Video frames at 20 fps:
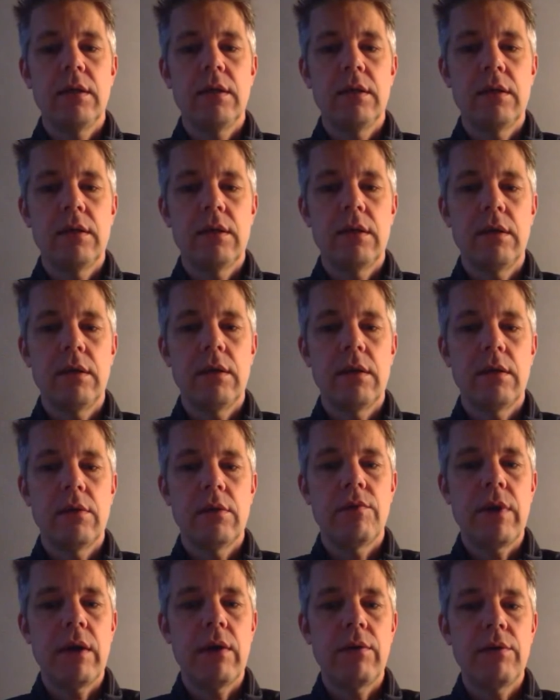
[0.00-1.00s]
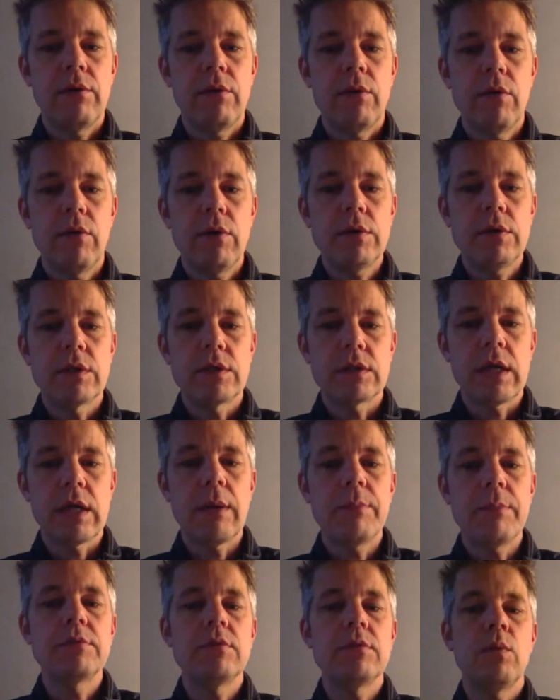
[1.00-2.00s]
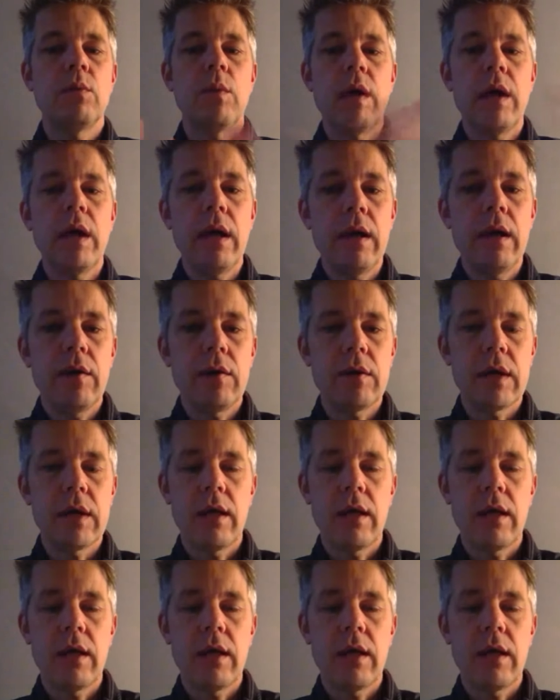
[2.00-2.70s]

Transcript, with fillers: around the horses, up to where